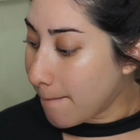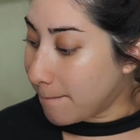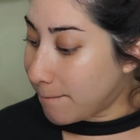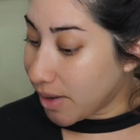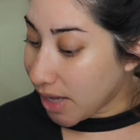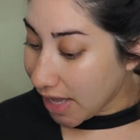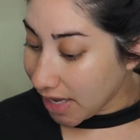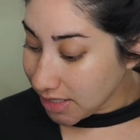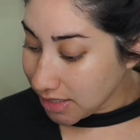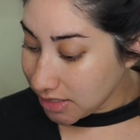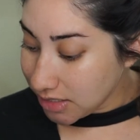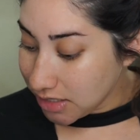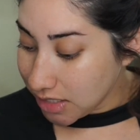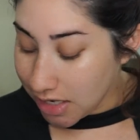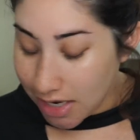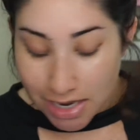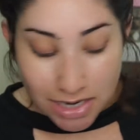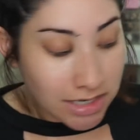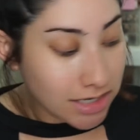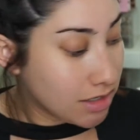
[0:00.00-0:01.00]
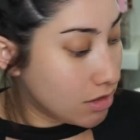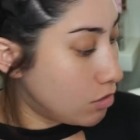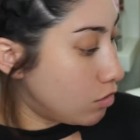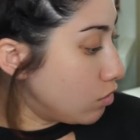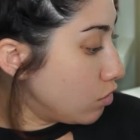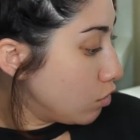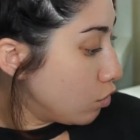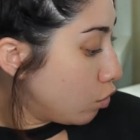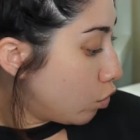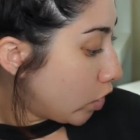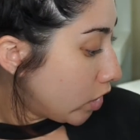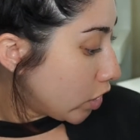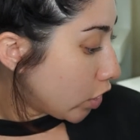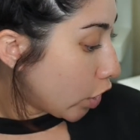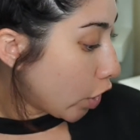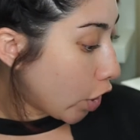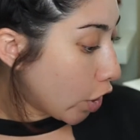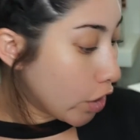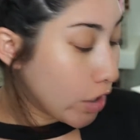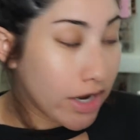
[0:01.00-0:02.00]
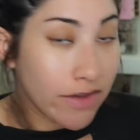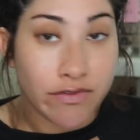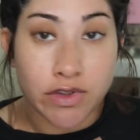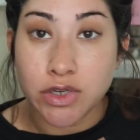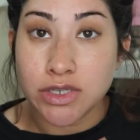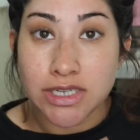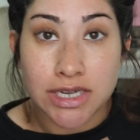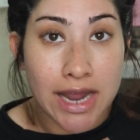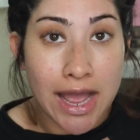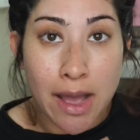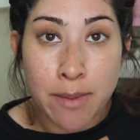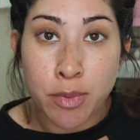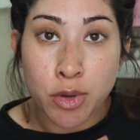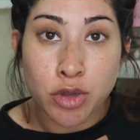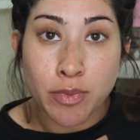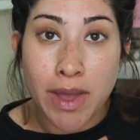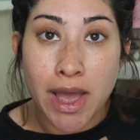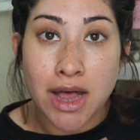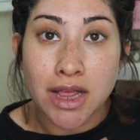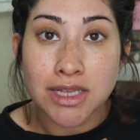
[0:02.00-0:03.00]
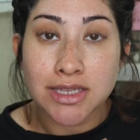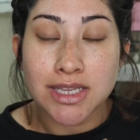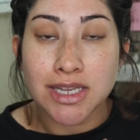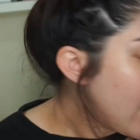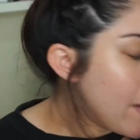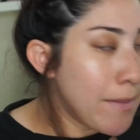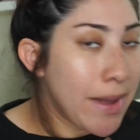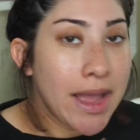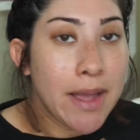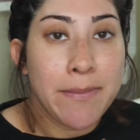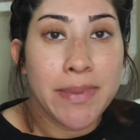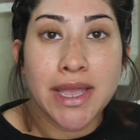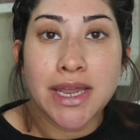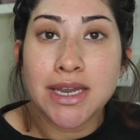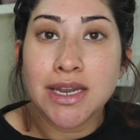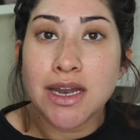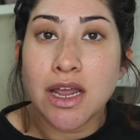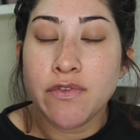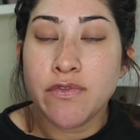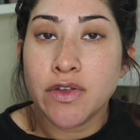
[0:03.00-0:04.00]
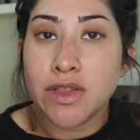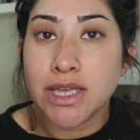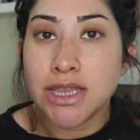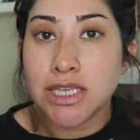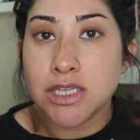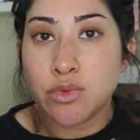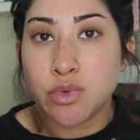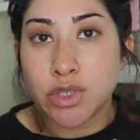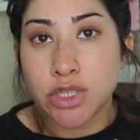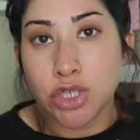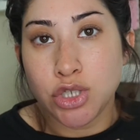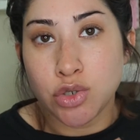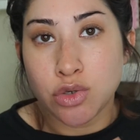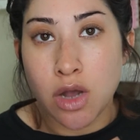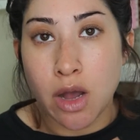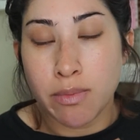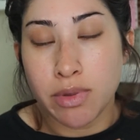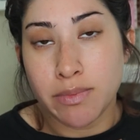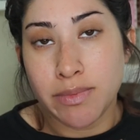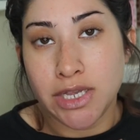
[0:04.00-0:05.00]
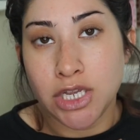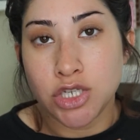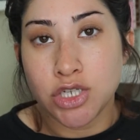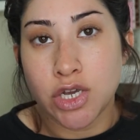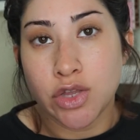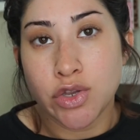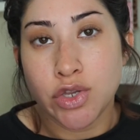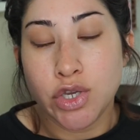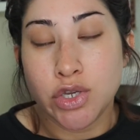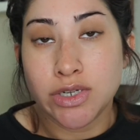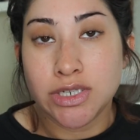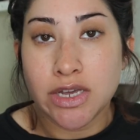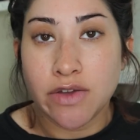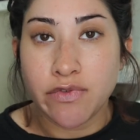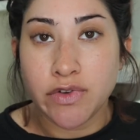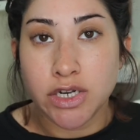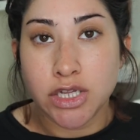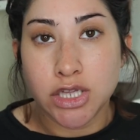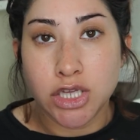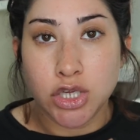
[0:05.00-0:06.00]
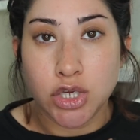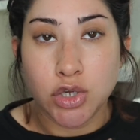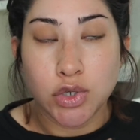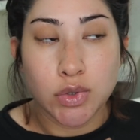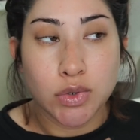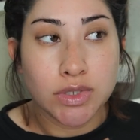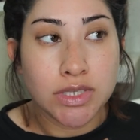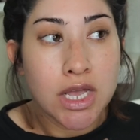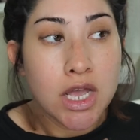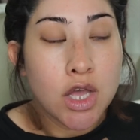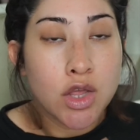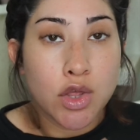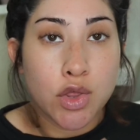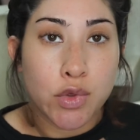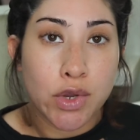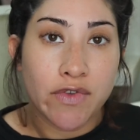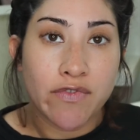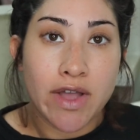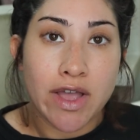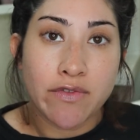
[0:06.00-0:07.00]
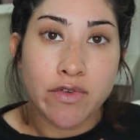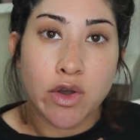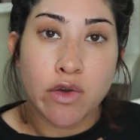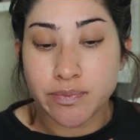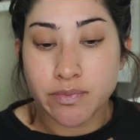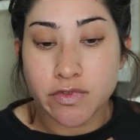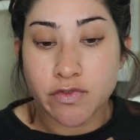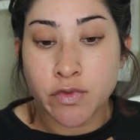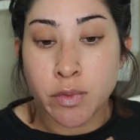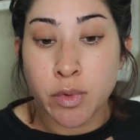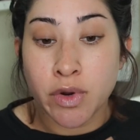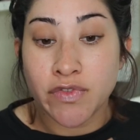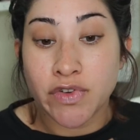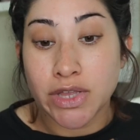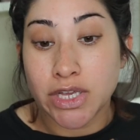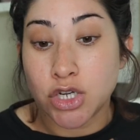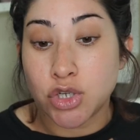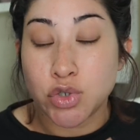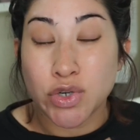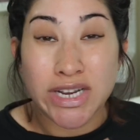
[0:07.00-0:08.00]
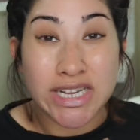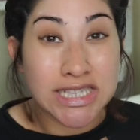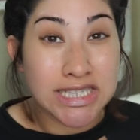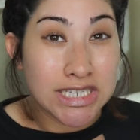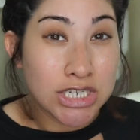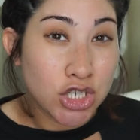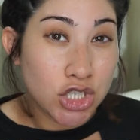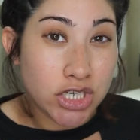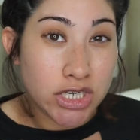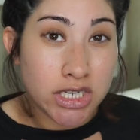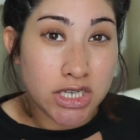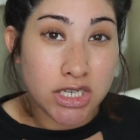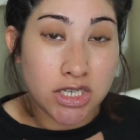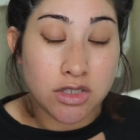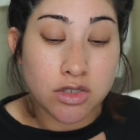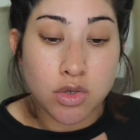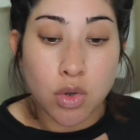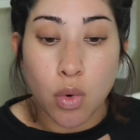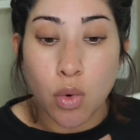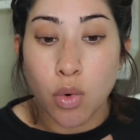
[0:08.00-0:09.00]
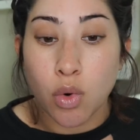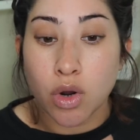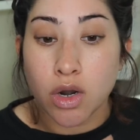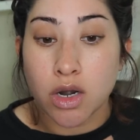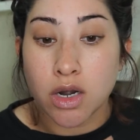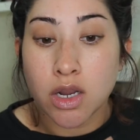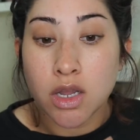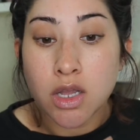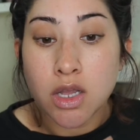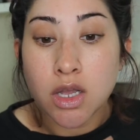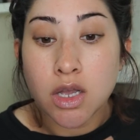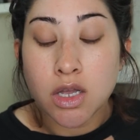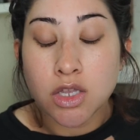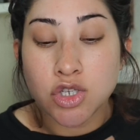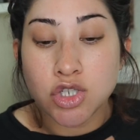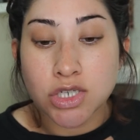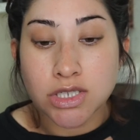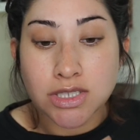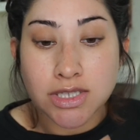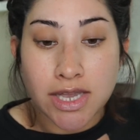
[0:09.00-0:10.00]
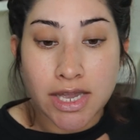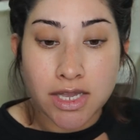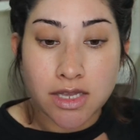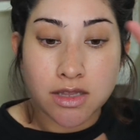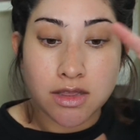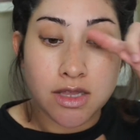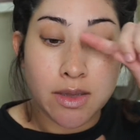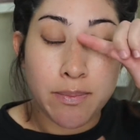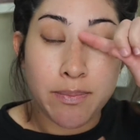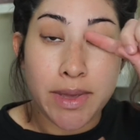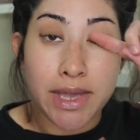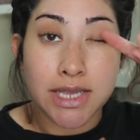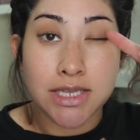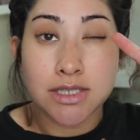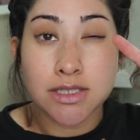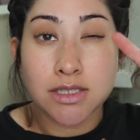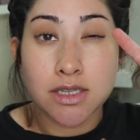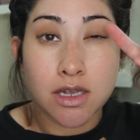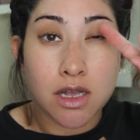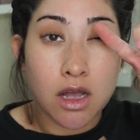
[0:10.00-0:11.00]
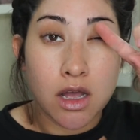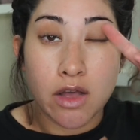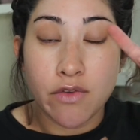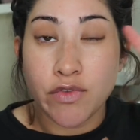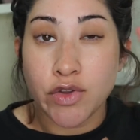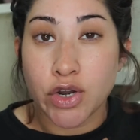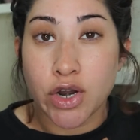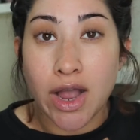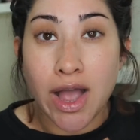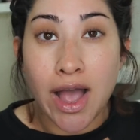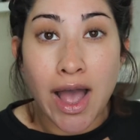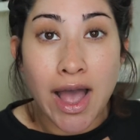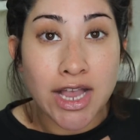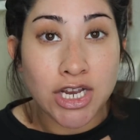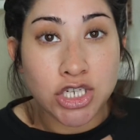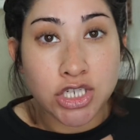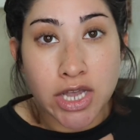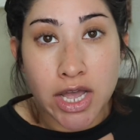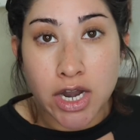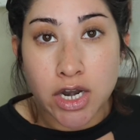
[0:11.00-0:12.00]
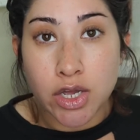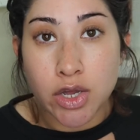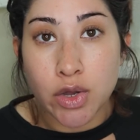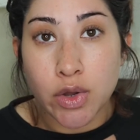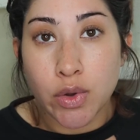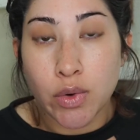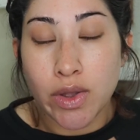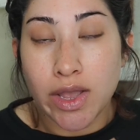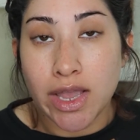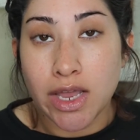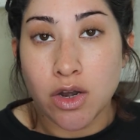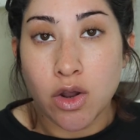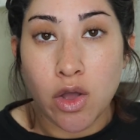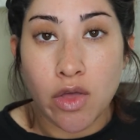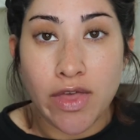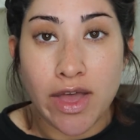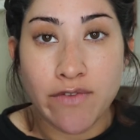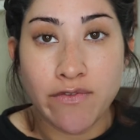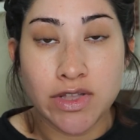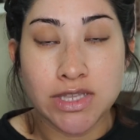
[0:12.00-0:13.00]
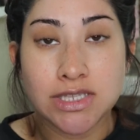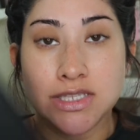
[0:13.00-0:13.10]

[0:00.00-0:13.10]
but it wouldn't hurt if you did have both palettes. Like, in my opinion, I feel like these really do complement each other. You could definitely use 350 for more really good transitions, or just like the base of your eyeshadow and all that fun